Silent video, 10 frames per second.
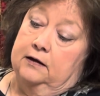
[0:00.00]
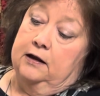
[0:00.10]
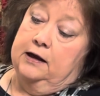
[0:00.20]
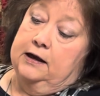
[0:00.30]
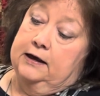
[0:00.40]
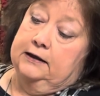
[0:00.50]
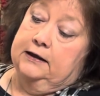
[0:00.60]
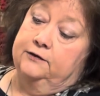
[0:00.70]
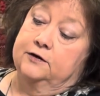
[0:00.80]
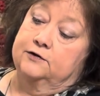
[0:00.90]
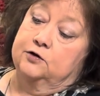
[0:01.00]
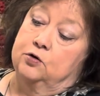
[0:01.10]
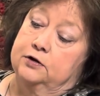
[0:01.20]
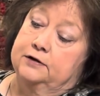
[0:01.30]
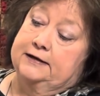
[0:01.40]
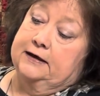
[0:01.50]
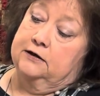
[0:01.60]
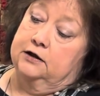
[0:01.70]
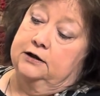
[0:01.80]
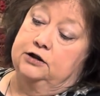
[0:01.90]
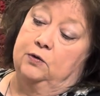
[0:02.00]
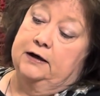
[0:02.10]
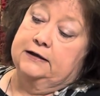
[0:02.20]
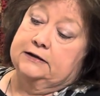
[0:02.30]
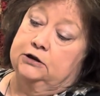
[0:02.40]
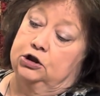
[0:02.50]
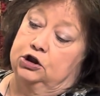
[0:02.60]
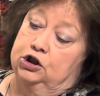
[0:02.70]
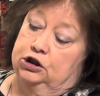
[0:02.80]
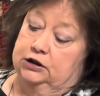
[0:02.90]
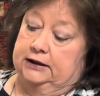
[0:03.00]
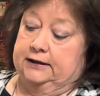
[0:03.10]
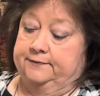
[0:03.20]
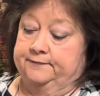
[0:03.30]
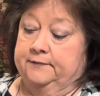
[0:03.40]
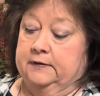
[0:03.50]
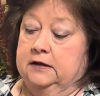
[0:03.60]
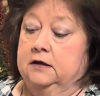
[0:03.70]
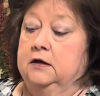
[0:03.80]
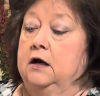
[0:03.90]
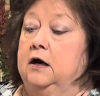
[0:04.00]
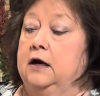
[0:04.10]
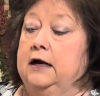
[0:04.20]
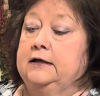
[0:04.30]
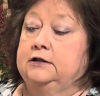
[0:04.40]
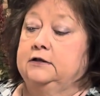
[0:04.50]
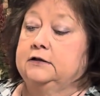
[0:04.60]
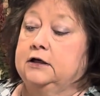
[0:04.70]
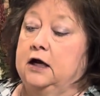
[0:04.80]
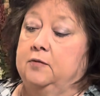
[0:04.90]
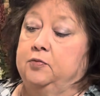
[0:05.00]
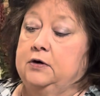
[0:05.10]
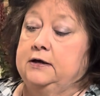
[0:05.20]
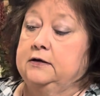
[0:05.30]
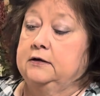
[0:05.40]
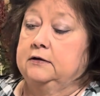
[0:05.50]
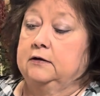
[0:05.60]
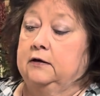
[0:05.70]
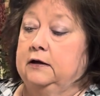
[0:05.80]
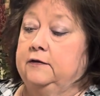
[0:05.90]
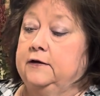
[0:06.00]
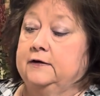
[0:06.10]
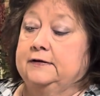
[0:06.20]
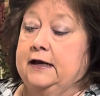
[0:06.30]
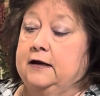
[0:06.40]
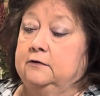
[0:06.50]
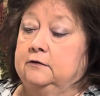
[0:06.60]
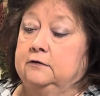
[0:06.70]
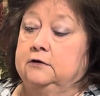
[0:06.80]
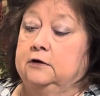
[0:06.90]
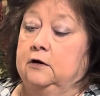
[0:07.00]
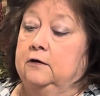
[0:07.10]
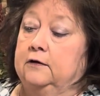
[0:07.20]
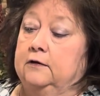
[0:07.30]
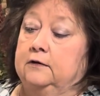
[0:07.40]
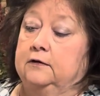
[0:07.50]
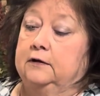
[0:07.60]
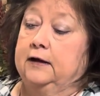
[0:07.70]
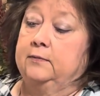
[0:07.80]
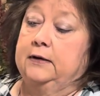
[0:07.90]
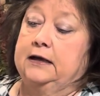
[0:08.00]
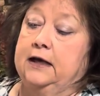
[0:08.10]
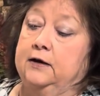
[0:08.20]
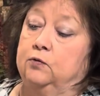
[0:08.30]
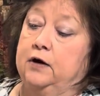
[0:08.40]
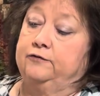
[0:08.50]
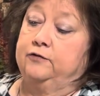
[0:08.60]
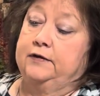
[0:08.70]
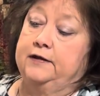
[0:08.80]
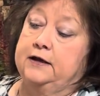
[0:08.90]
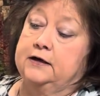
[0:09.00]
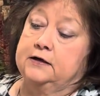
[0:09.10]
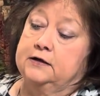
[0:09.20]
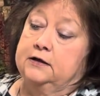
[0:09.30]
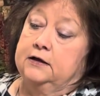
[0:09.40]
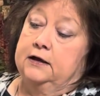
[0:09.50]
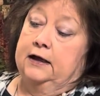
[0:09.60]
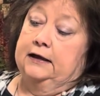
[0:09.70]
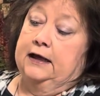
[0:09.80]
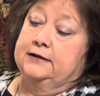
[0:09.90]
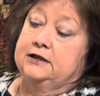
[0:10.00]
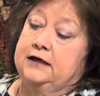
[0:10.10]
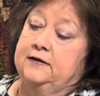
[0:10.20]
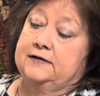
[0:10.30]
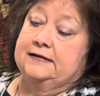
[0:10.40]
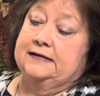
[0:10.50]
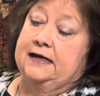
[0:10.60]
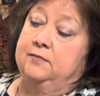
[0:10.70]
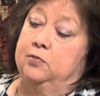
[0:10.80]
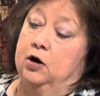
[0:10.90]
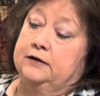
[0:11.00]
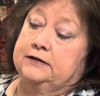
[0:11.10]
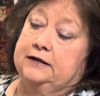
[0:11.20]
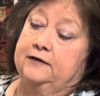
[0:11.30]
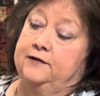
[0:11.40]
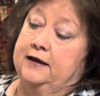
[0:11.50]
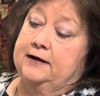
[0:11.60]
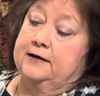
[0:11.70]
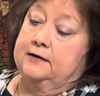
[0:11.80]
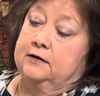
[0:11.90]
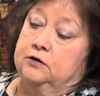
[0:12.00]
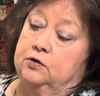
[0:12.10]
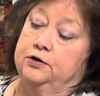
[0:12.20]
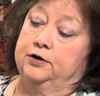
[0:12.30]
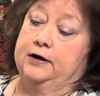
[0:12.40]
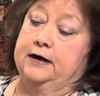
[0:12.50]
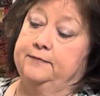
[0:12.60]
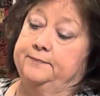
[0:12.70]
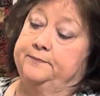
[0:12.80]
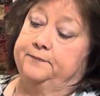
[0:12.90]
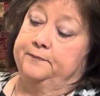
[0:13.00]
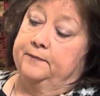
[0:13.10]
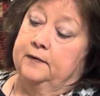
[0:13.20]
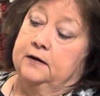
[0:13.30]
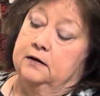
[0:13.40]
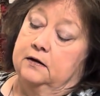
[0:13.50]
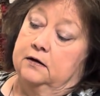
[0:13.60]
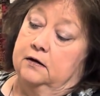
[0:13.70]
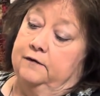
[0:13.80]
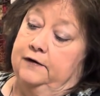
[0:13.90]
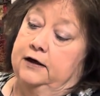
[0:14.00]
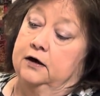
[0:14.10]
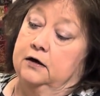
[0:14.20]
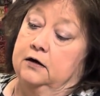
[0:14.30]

and get those corners out good, you want it to look good. All right, do the top one, get those out. Got to be kind of rough with it and catching in the seam part to get that corner out over here.